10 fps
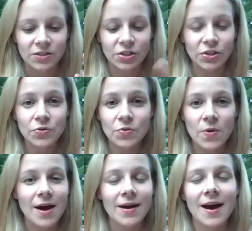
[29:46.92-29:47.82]

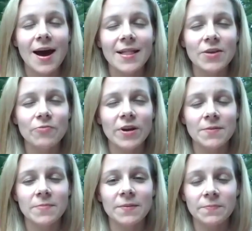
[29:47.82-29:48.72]
2, I highly
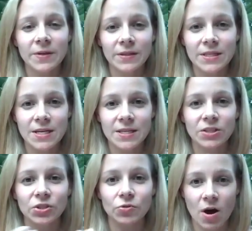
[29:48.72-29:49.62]
recommend building these
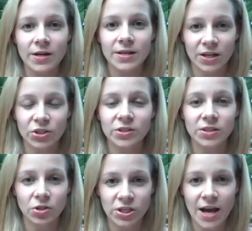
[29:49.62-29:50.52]
strong connections
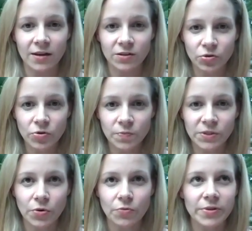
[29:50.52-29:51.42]
in your challenge groups.
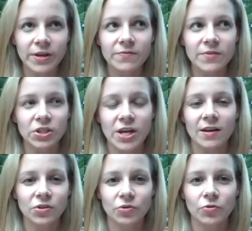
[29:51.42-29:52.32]
Don't think of the
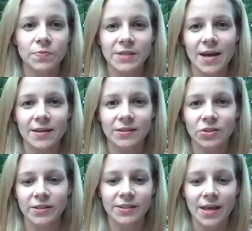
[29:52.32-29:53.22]
challenge groups as
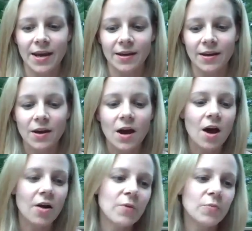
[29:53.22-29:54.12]
just like,
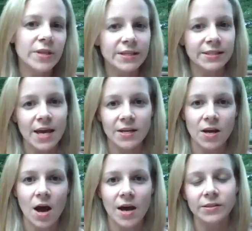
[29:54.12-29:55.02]
all right, well, they signed
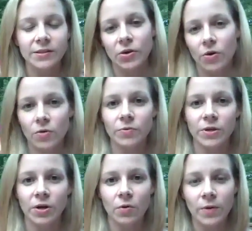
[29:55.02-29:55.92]
on, so,
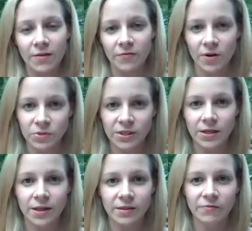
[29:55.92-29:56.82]
whatever, I'm just
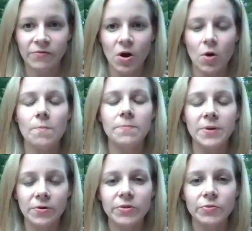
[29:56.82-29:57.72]
going to let them flow.
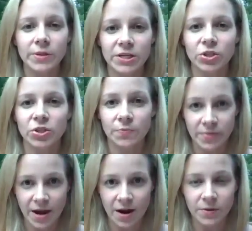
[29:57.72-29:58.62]
Build the relationship
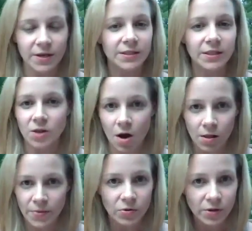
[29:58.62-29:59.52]
there because it's
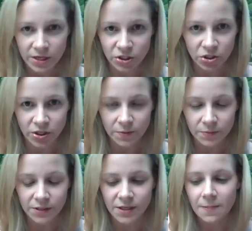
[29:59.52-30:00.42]
all about
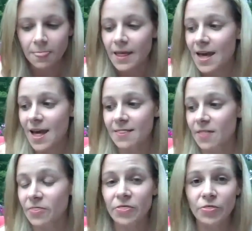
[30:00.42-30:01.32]
relationships. And
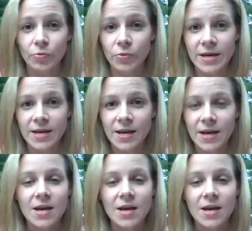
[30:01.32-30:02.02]
then 3,